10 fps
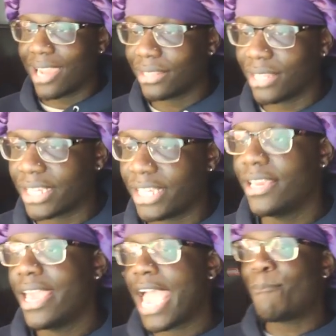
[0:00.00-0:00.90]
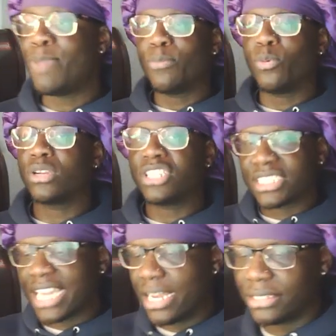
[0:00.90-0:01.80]
I got lucky, and people were
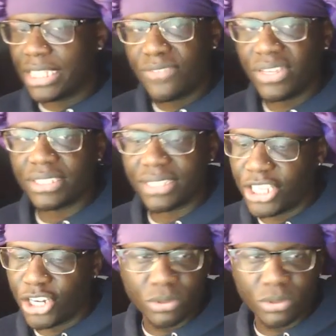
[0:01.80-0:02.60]
just kind of leaving